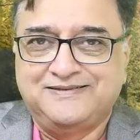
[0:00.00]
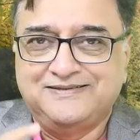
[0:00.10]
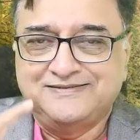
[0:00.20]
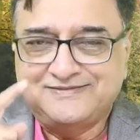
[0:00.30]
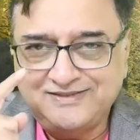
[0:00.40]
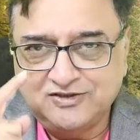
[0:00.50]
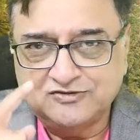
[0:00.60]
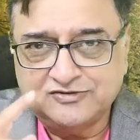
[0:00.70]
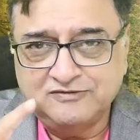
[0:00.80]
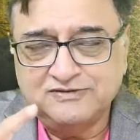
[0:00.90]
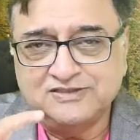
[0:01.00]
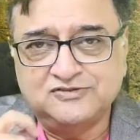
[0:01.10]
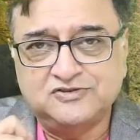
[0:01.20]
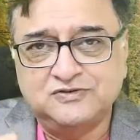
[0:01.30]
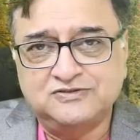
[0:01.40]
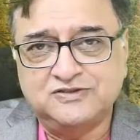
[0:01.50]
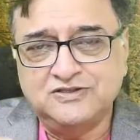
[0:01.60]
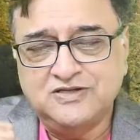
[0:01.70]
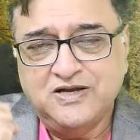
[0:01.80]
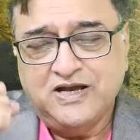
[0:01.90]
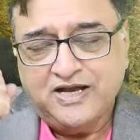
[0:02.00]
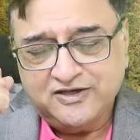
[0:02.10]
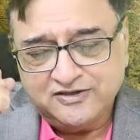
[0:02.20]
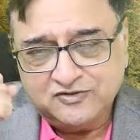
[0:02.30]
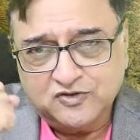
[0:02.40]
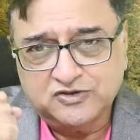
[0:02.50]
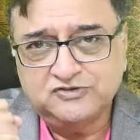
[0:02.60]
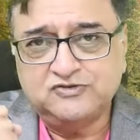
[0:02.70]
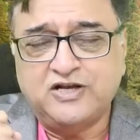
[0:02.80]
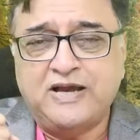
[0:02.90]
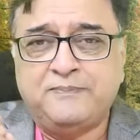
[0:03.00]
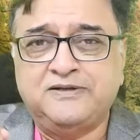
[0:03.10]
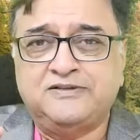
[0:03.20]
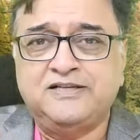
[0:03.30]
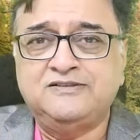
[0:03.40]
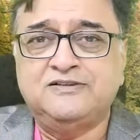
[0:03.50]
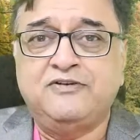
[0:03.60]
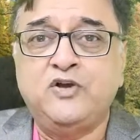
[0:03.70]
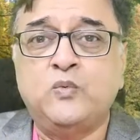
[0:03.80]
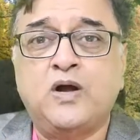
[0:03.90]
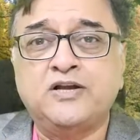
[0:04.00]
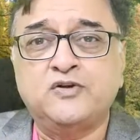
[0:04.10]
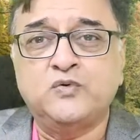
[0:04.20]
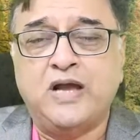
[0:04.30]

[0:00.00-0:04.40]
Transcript: See yourself in the situation and notice your happening things the way you want it to